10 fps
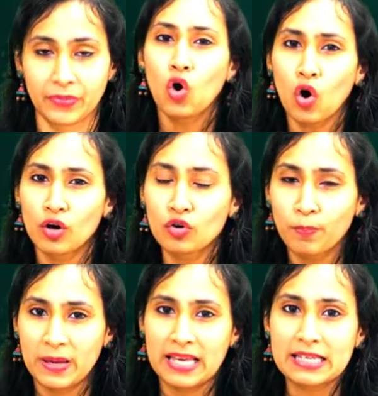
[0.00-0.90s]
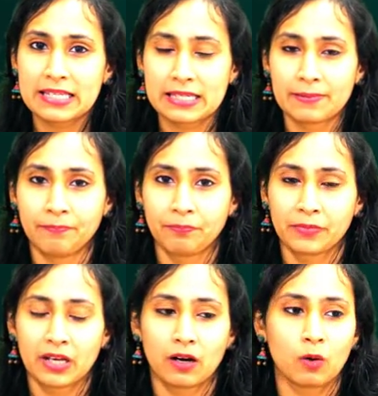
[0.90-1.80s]
Rupees,
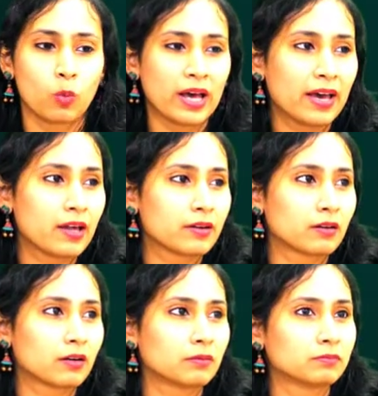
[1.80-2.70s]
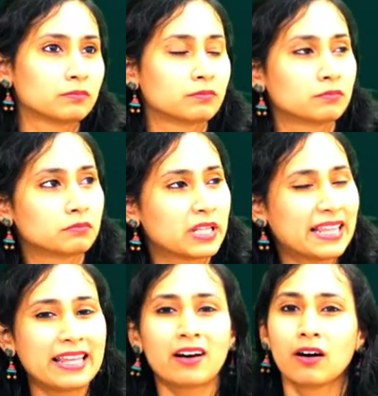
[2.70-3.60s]
where in
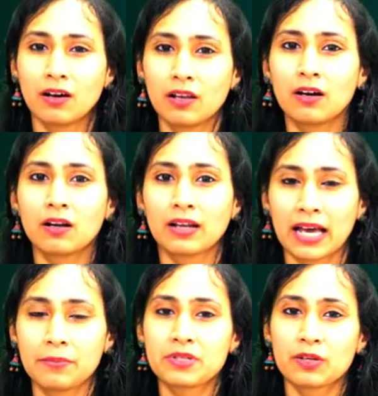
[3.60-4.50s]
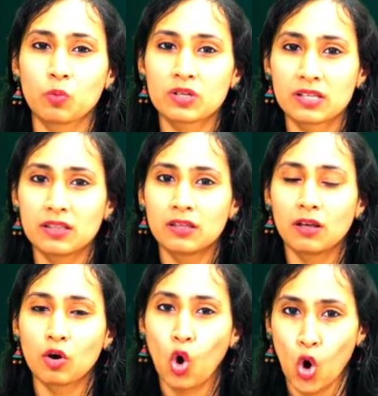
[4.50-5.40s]
the earlier times it was in
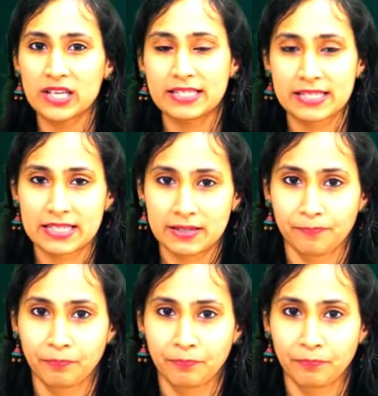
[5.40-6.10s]
coins,